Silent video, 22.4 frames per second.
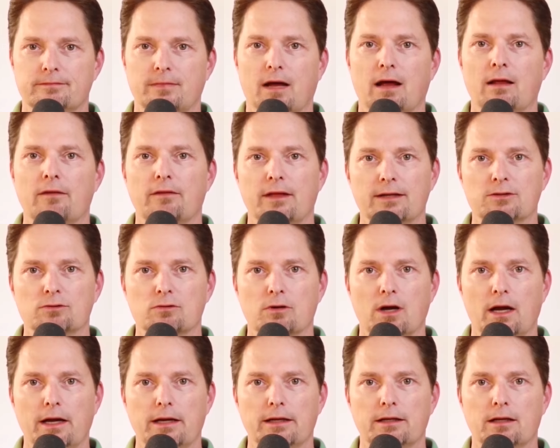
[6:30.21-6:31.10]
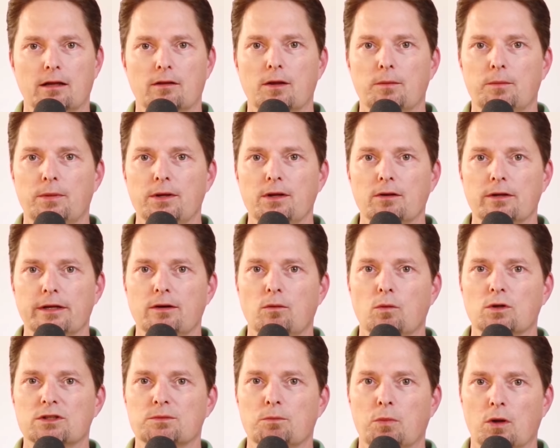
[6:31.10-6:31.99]
That's right, the building
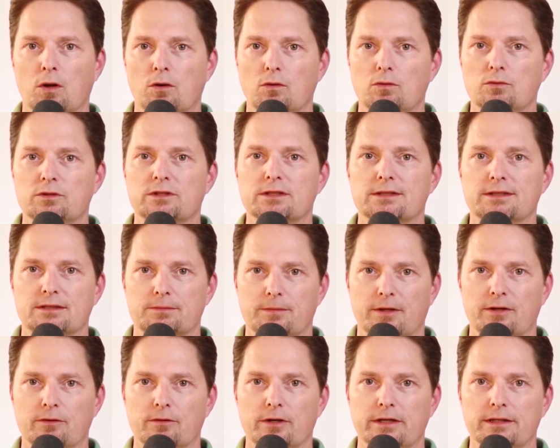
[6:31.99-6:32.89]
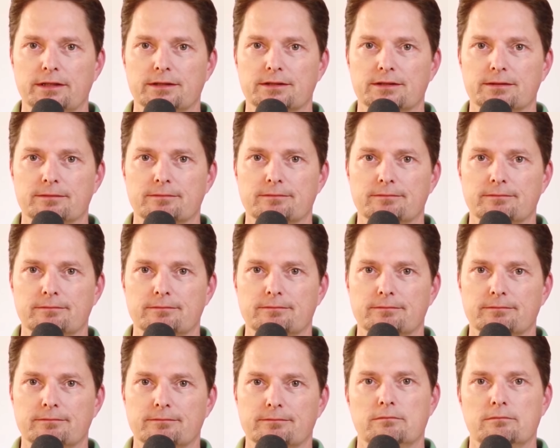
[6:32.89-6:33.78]
was blown to smithereens.
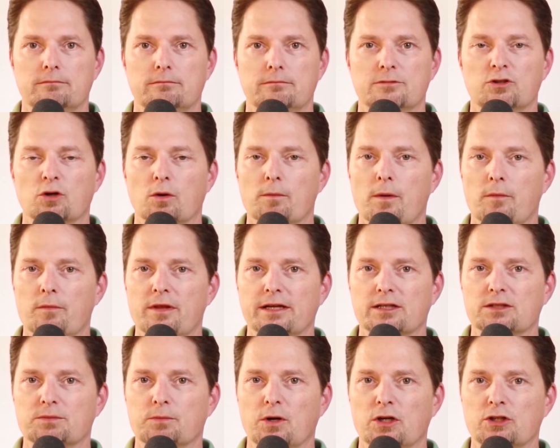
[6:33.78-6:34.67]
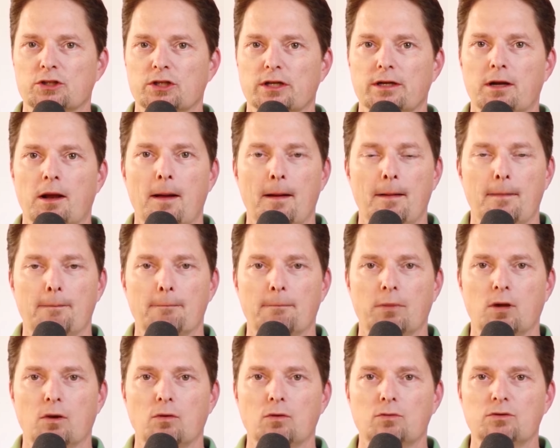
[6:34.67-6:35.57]
So remember the expression
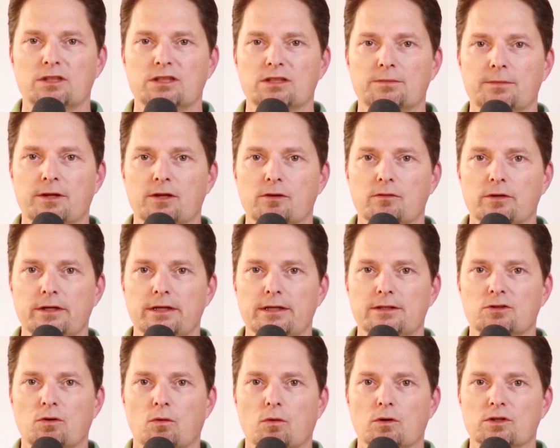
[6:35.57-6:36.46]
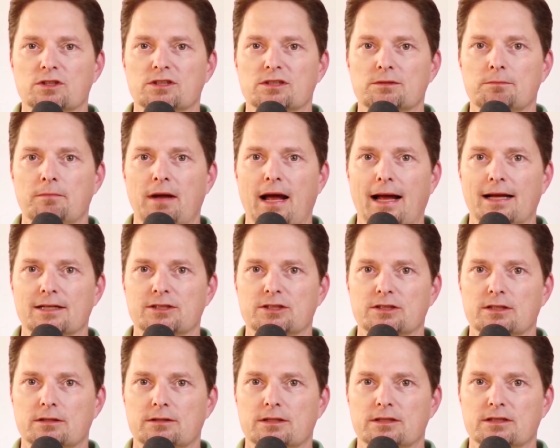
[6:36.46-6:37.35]
blown to smithereens or
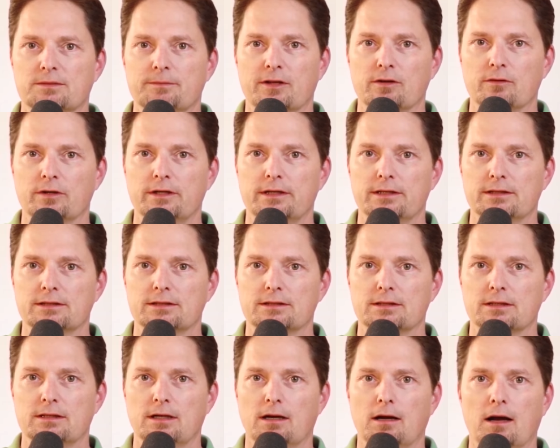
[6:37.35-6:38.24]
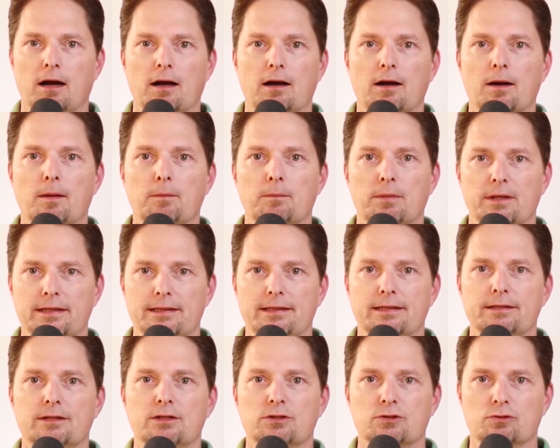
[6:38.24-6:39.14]
smashed to smithereens,
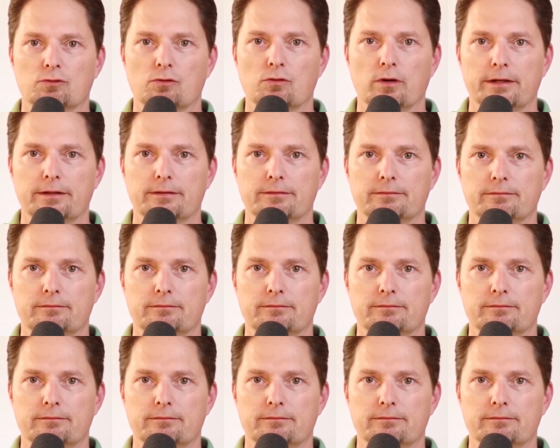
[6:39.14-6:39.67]
completely destroyed.